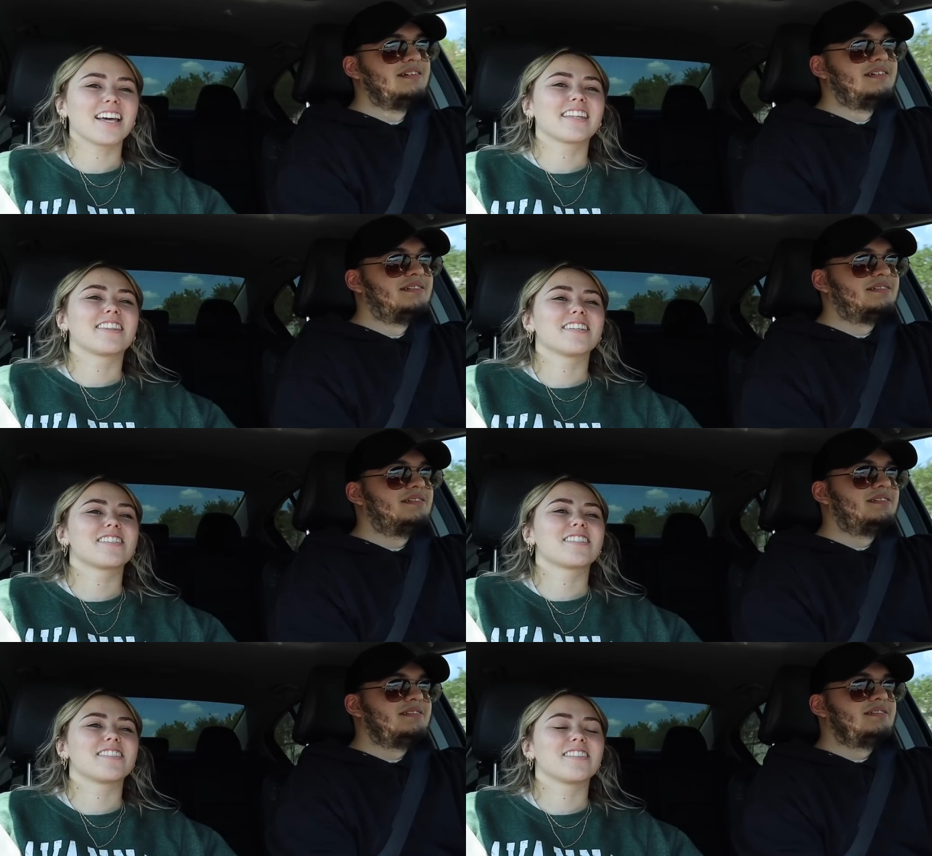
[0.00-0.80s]
Speaker 1: like
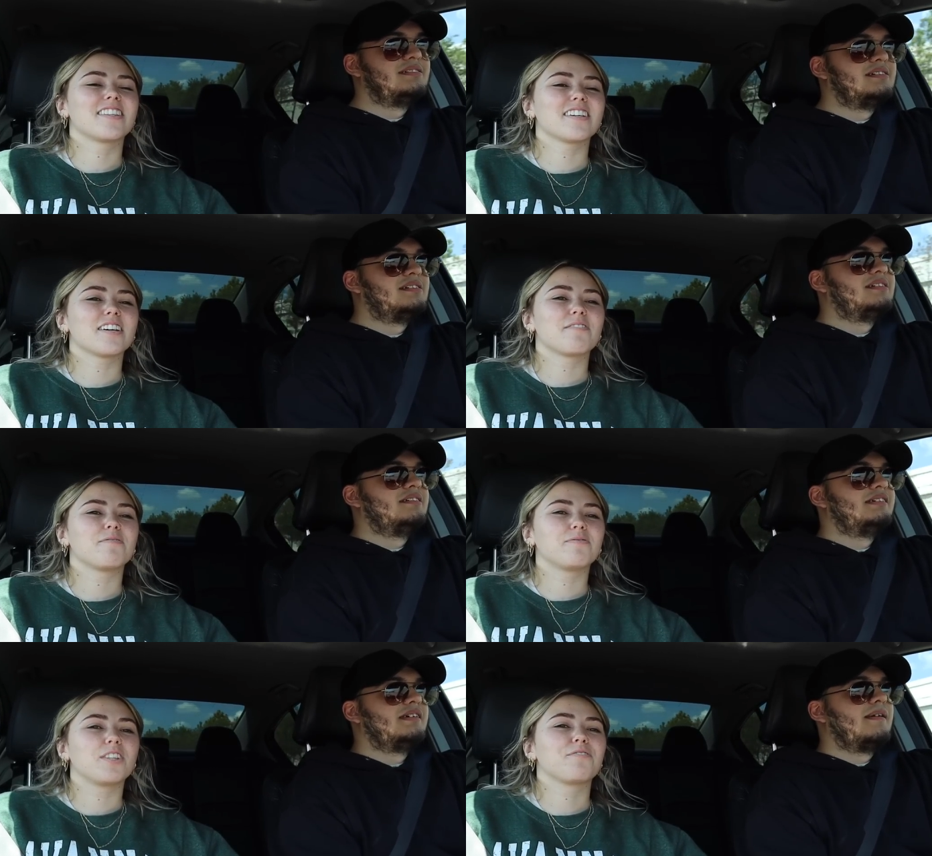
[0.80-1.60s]
this the
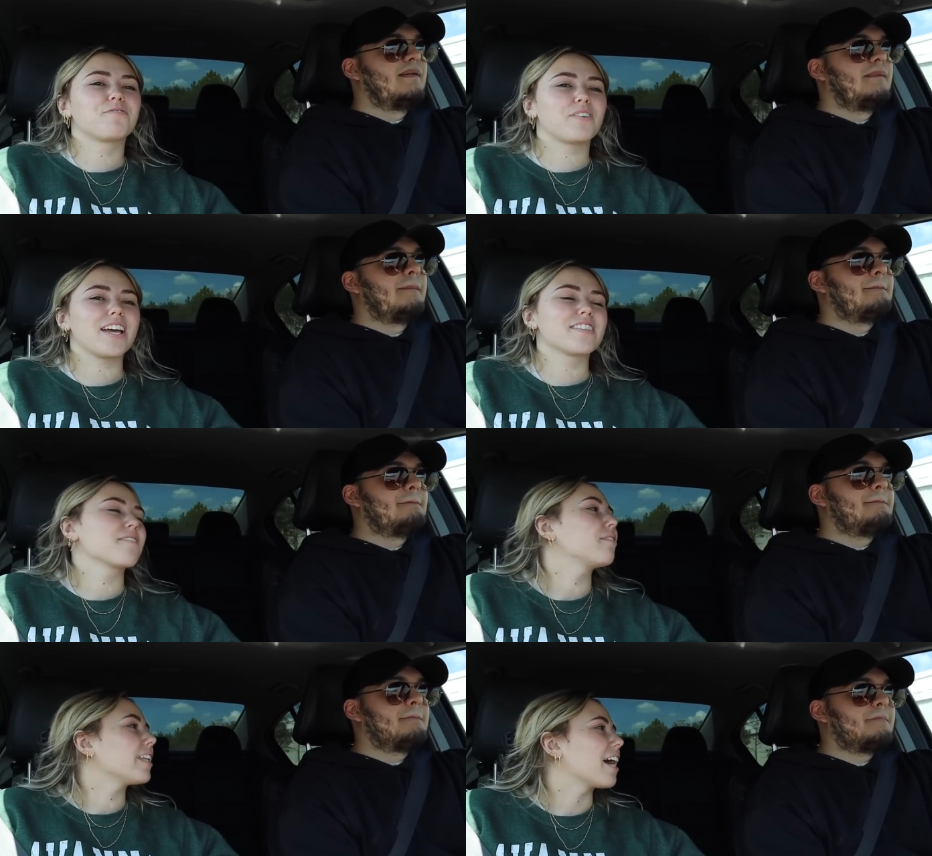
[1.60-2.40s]
the phase
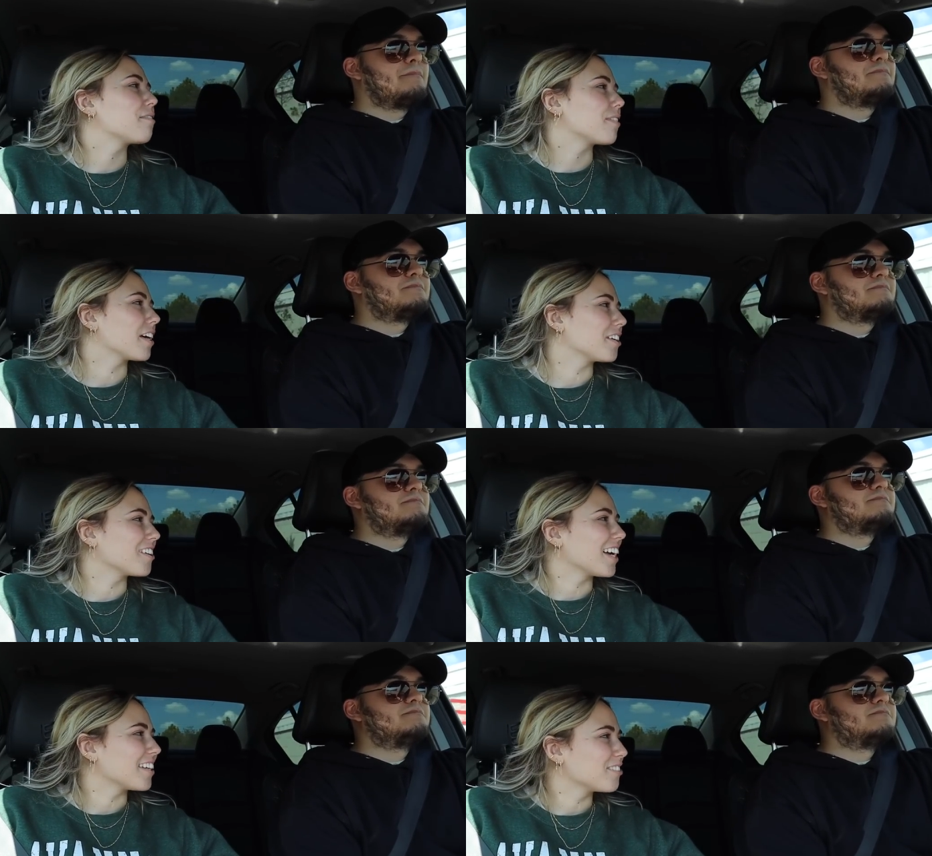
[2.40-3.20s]
of life that
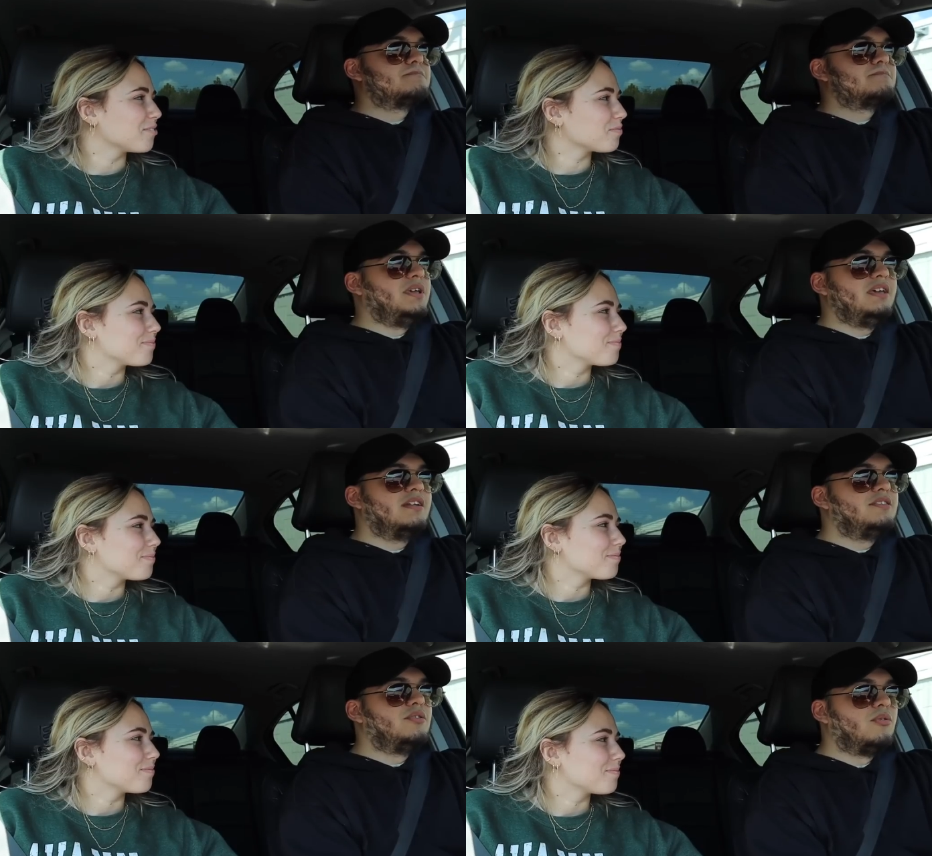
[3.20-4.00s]
you're in.
Speaker 2: Being
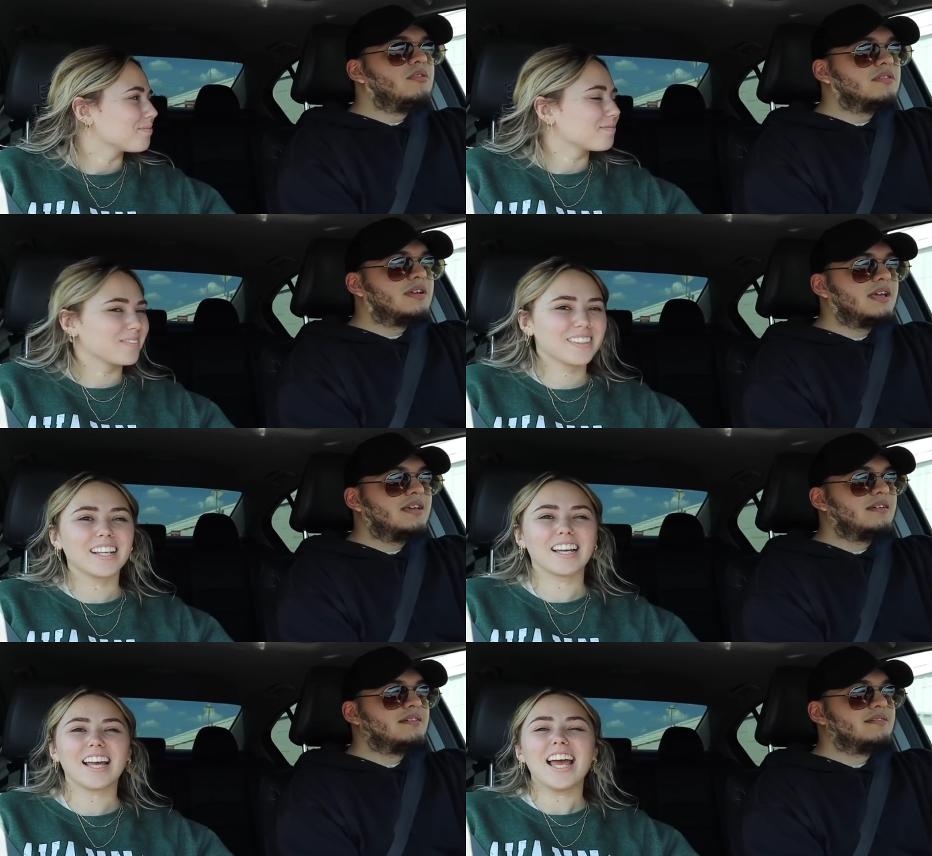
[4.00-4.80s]
an adult,
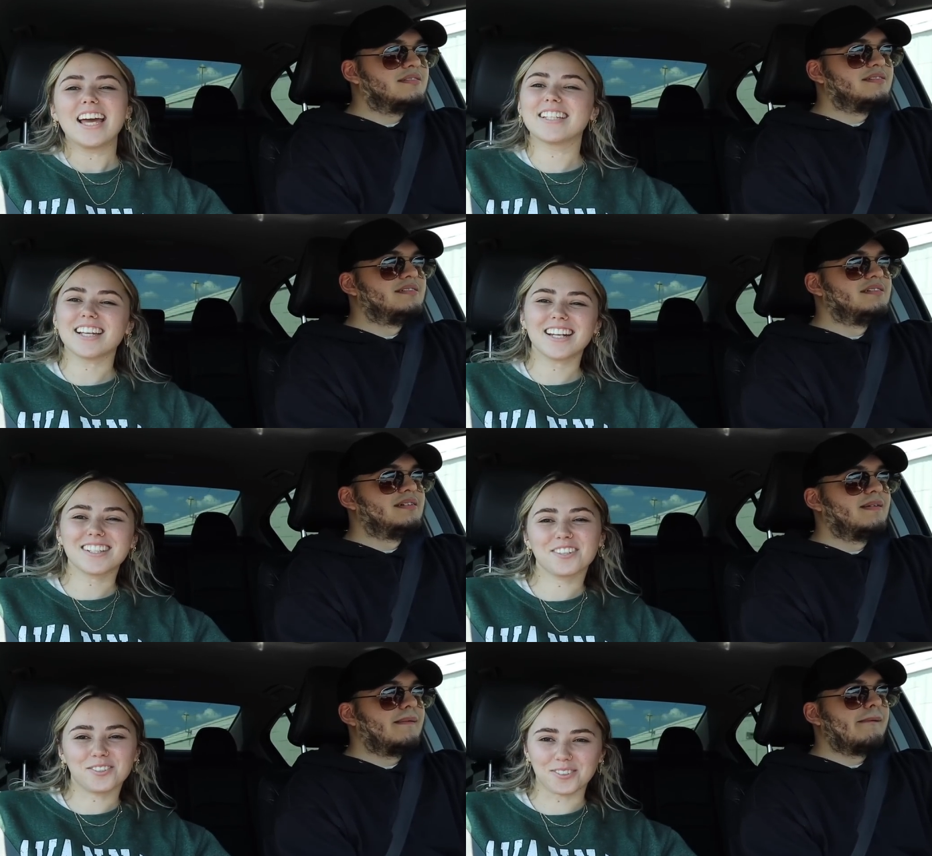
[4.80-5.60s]
like
Speaker 1: he's in
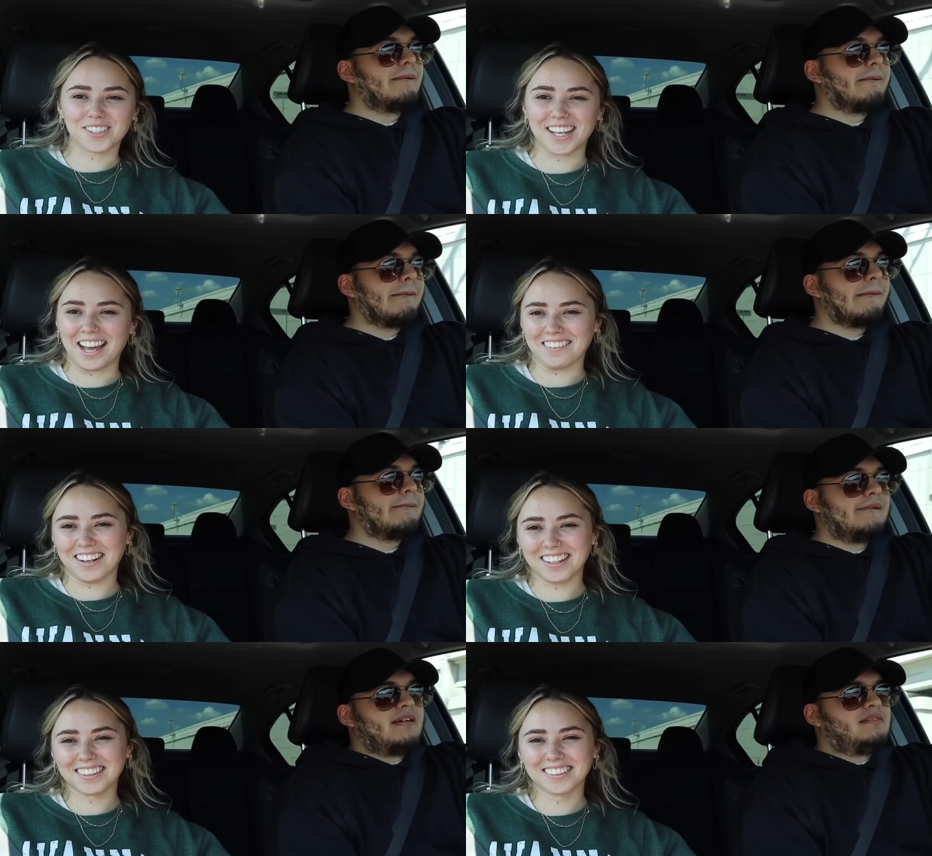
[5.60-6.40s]
his adulting
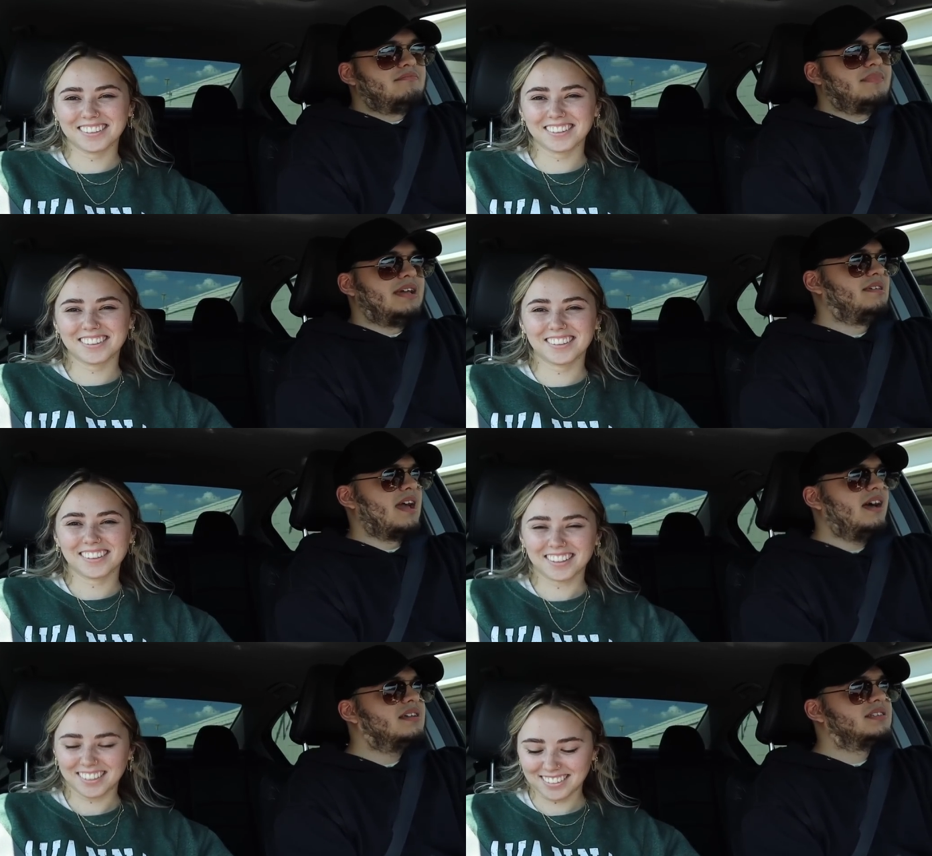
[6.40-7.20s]
era. I
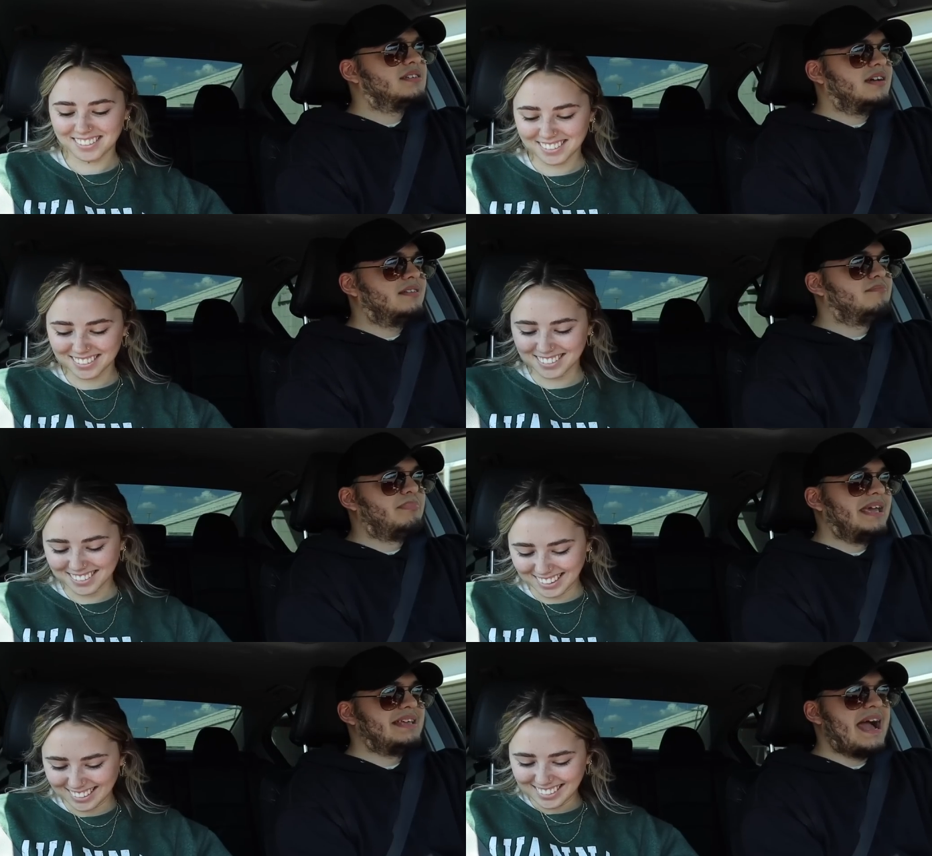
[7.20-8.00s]
Speaker 2: guess I
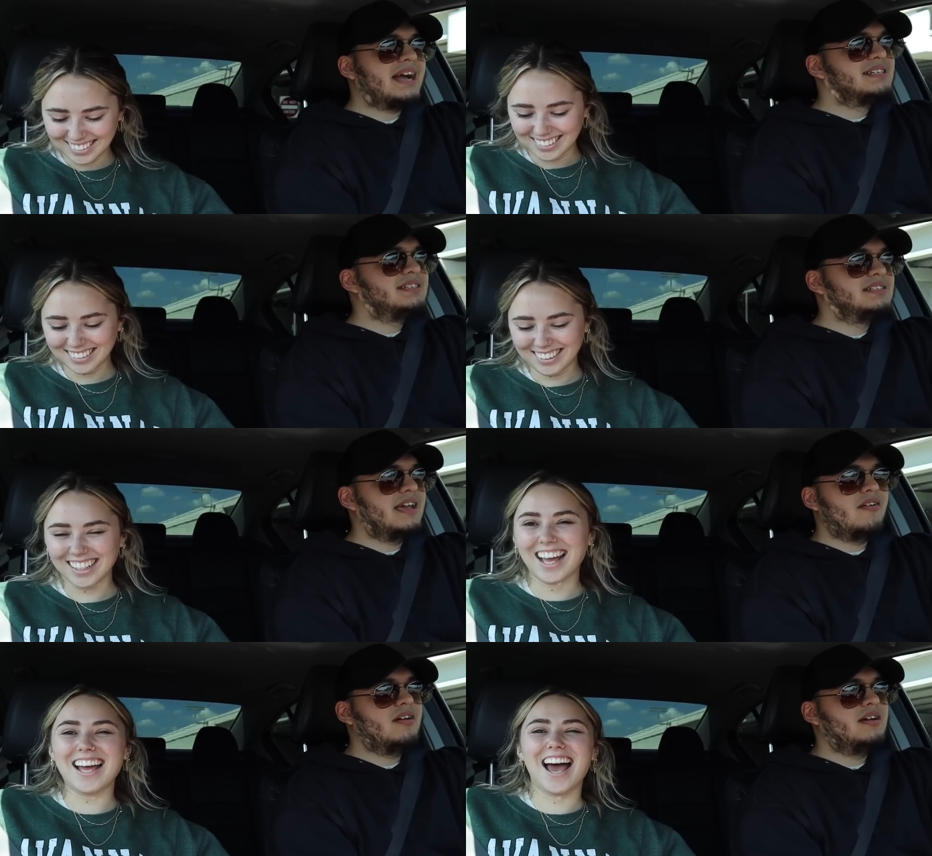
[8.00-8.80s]
pay taxes
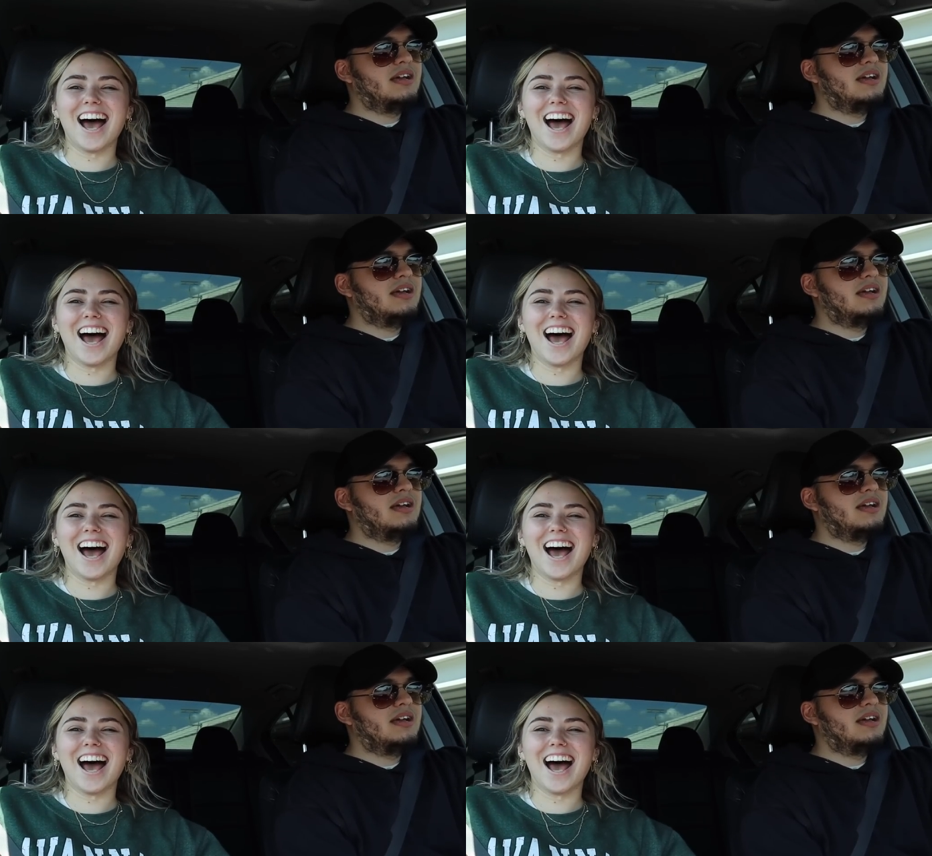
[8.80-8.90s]
era.